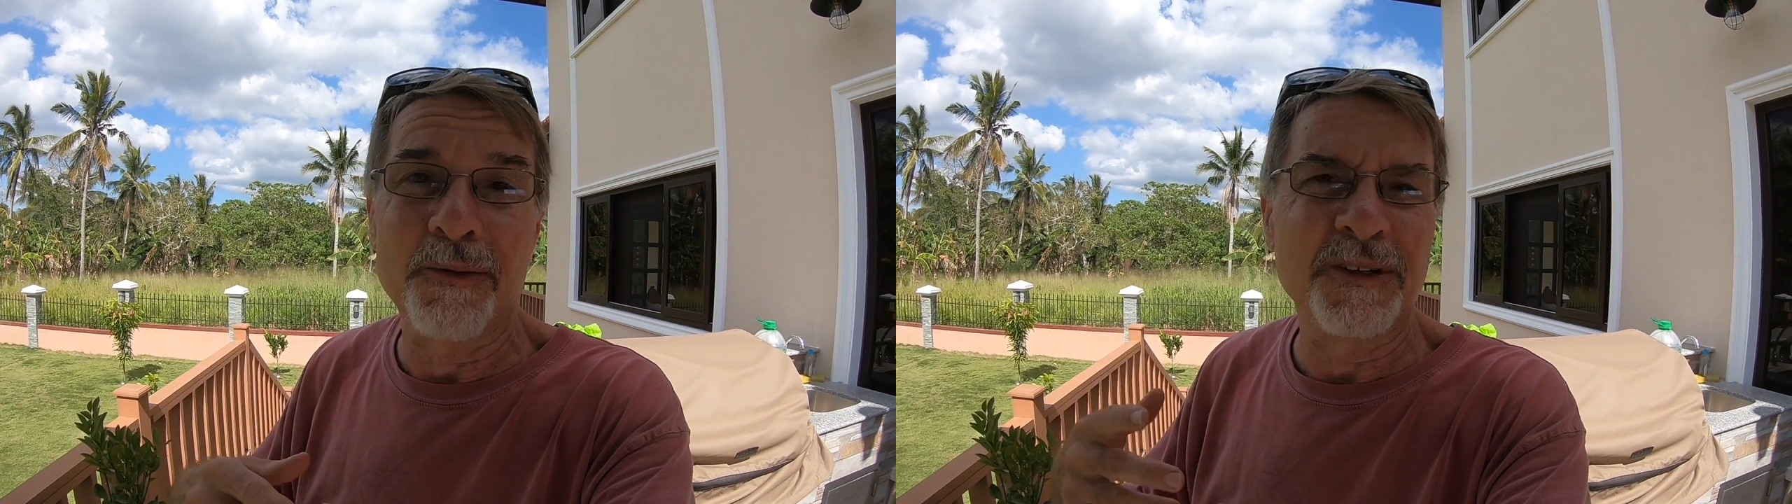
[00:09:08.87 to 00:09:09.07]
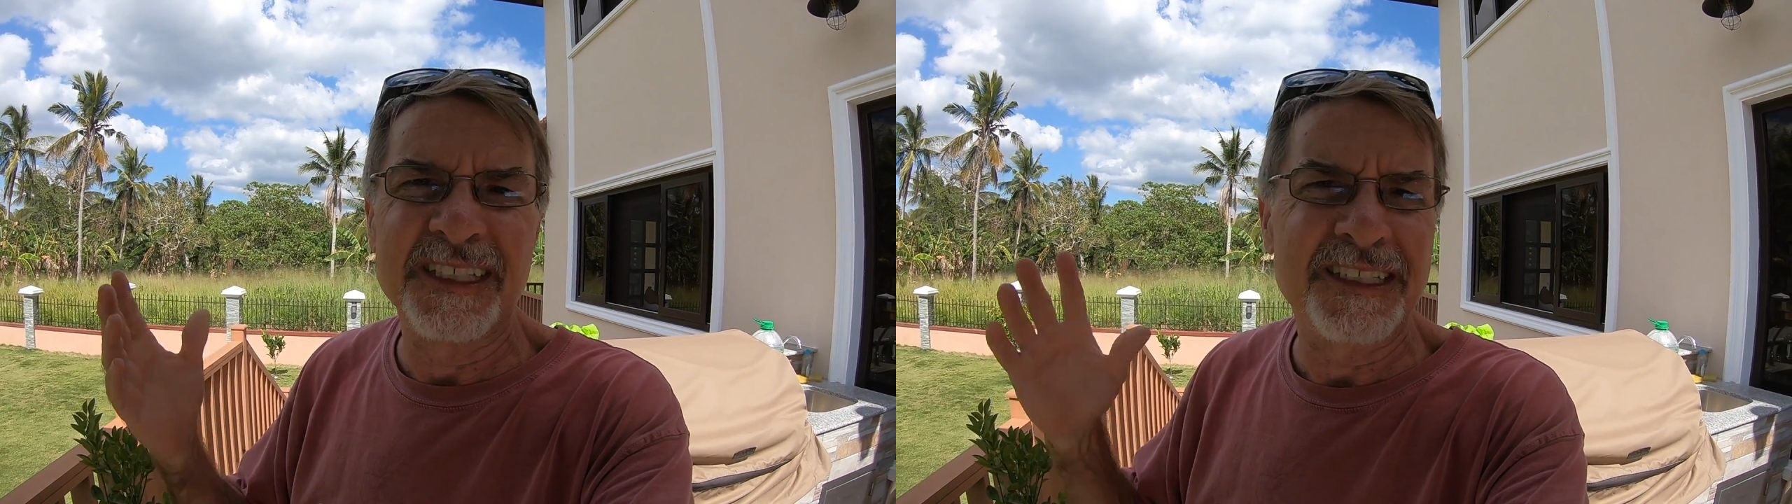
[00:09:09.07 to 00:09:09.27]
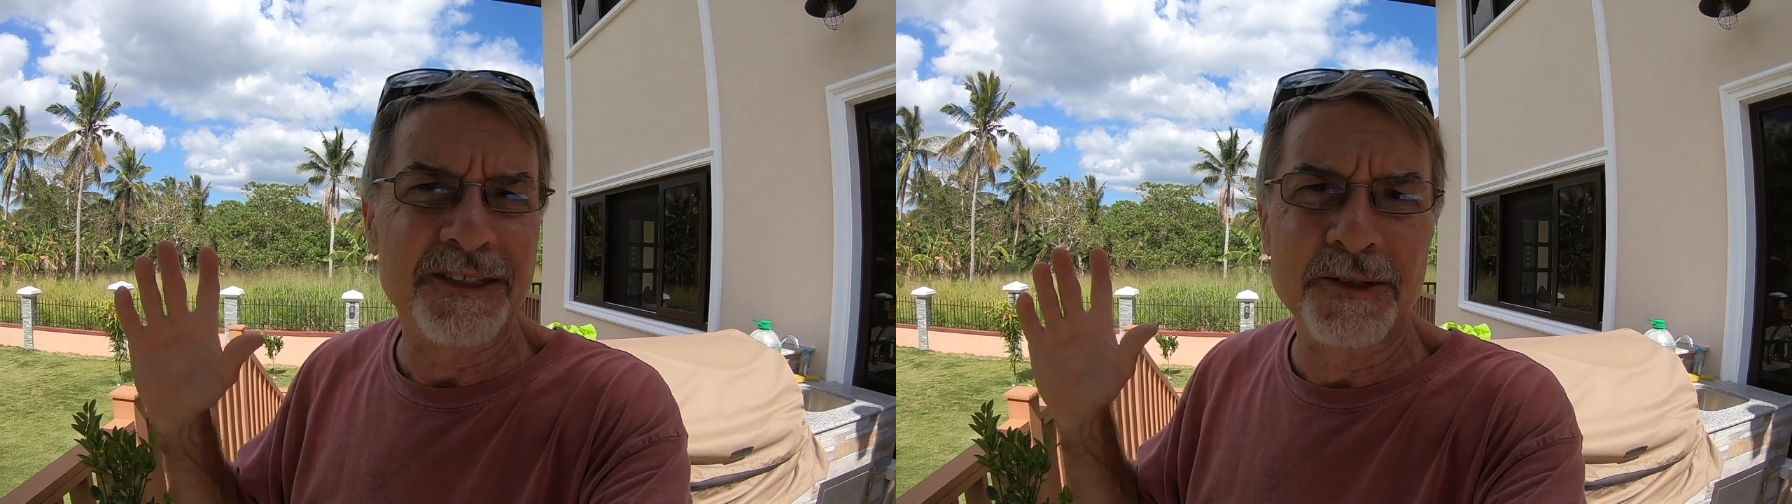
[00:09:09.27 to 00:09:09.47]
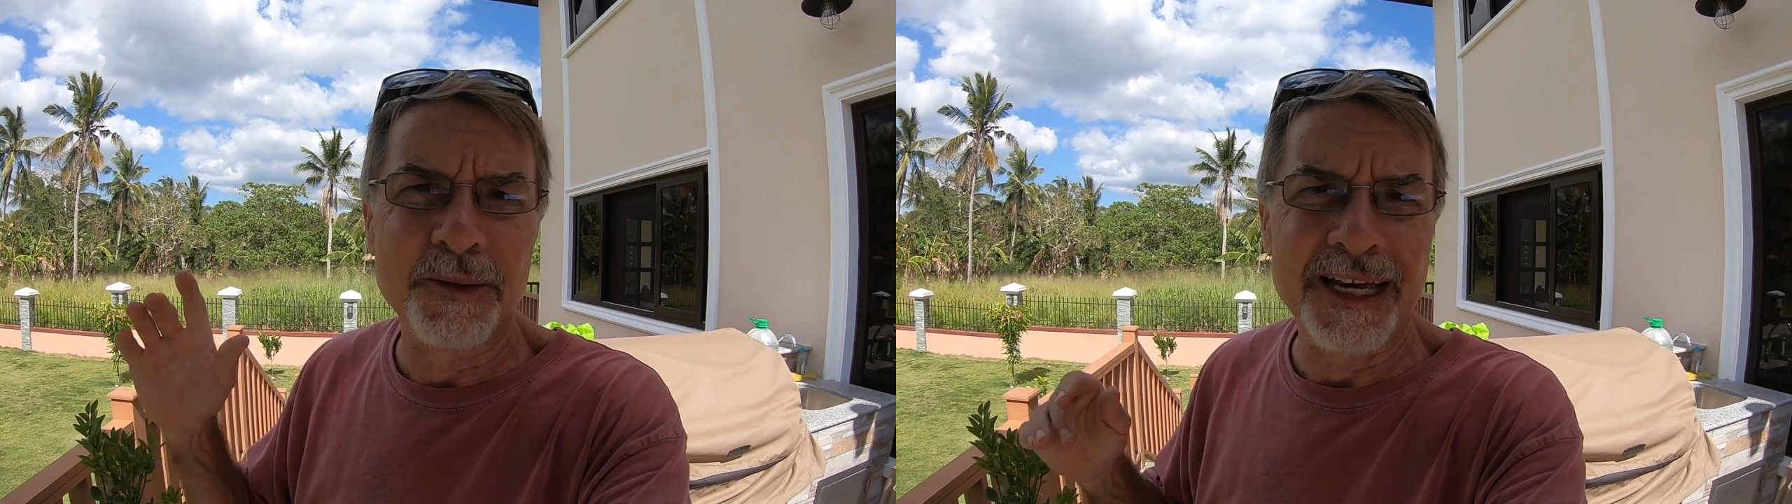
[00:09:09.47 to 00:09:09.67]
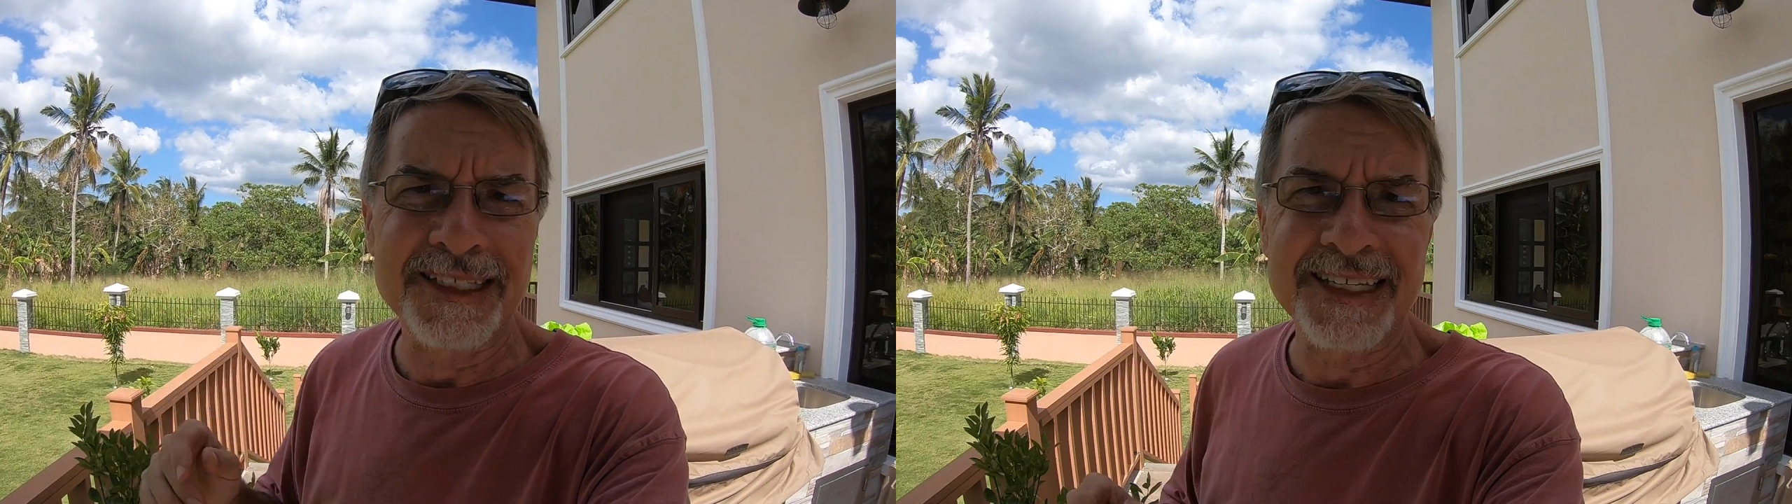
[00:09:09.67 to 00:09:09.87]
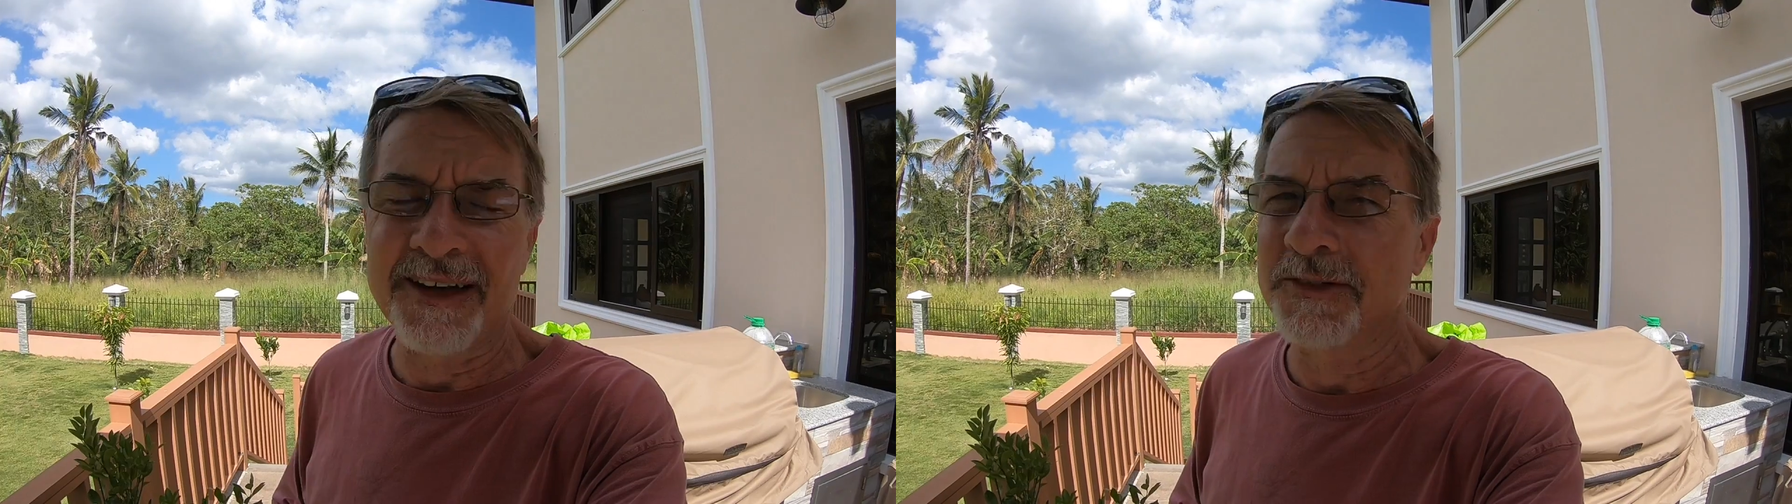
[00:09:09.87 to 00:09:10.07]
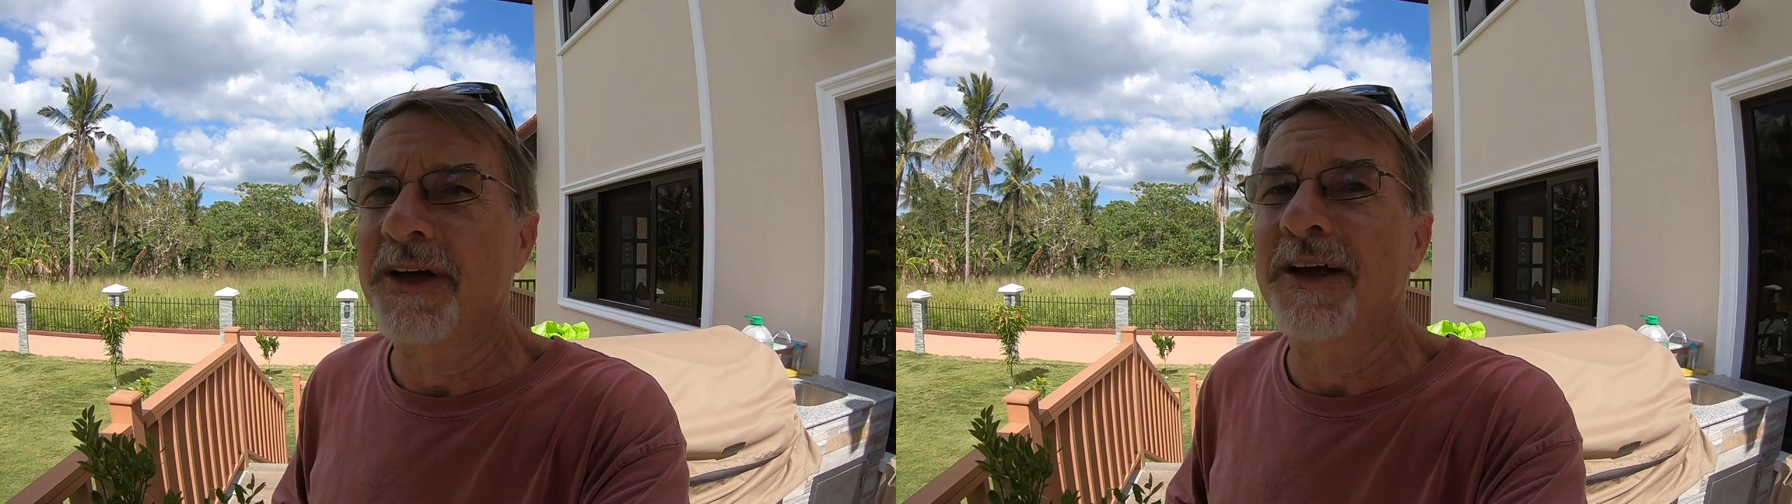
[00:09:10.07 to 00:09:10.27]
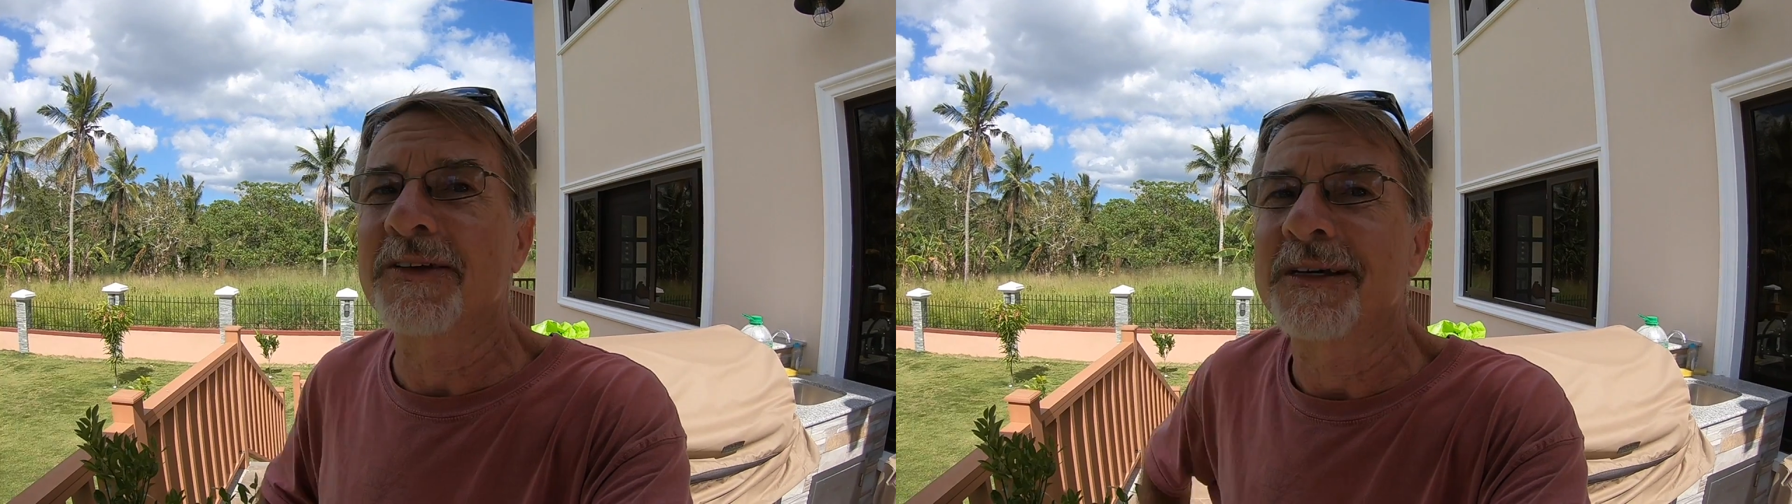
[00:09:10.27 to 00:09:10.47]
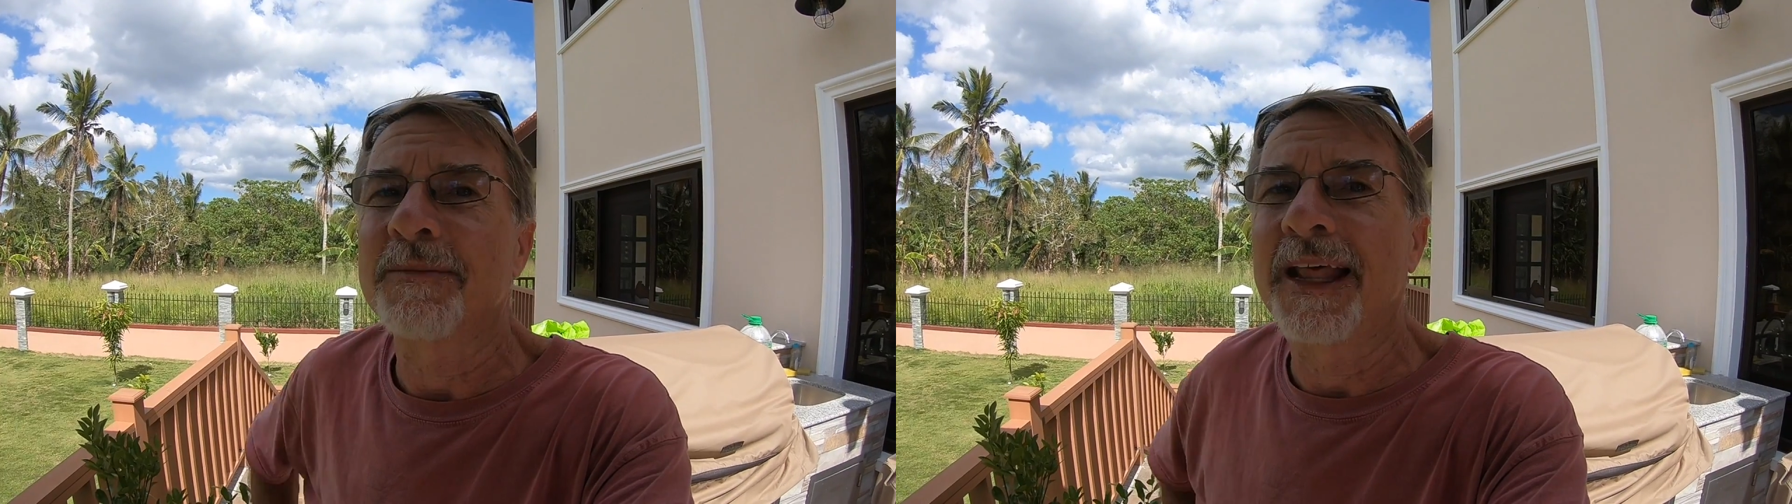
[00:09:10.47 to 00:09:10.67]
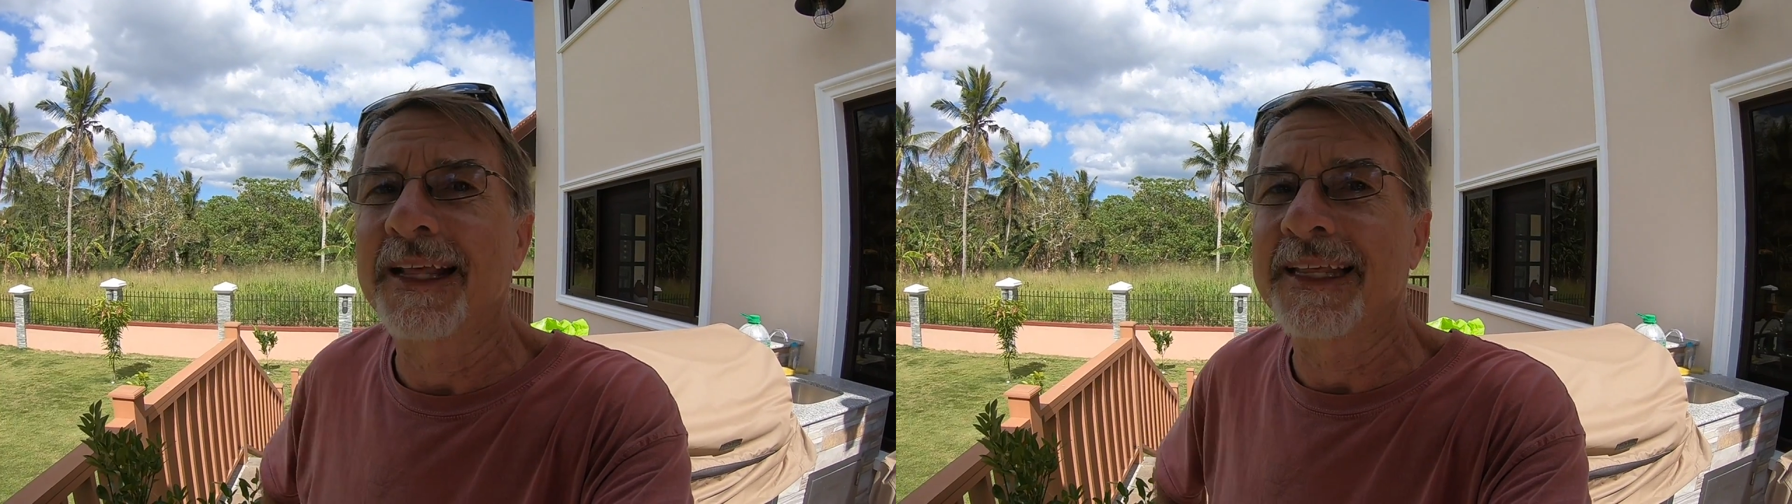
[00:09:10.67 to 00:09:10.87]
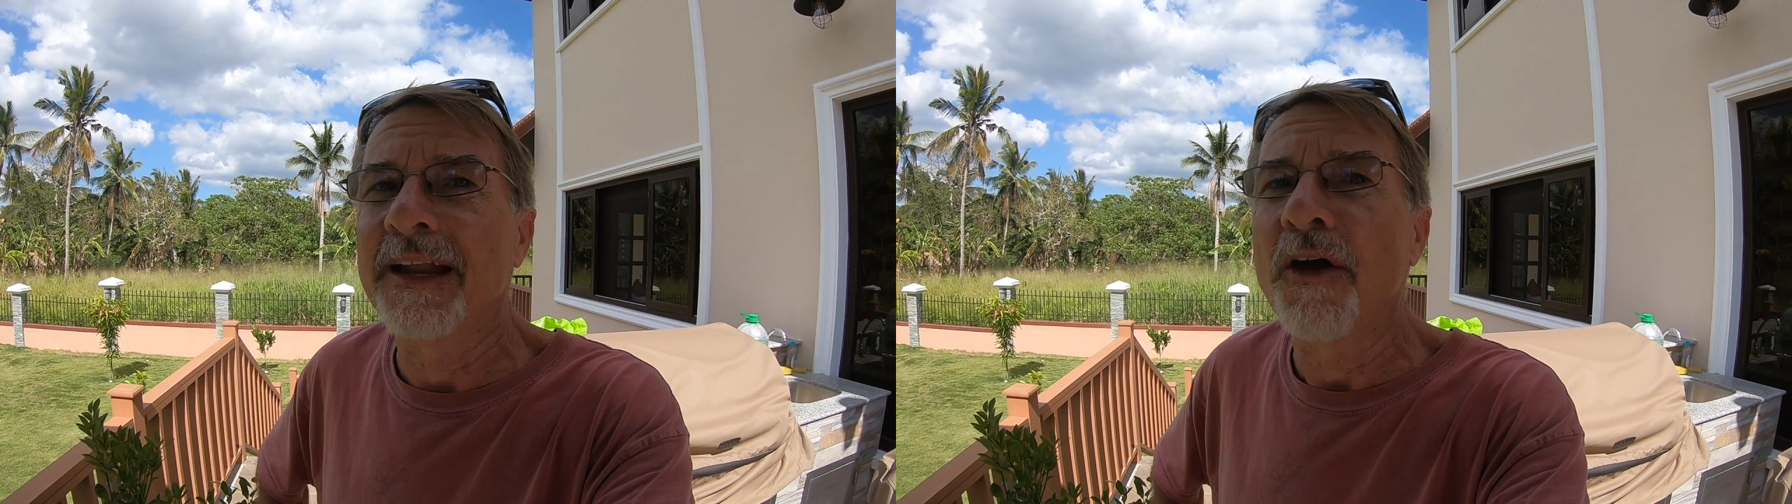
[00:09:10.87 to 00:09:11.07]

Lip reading: We'll just do a soundtrack or something like that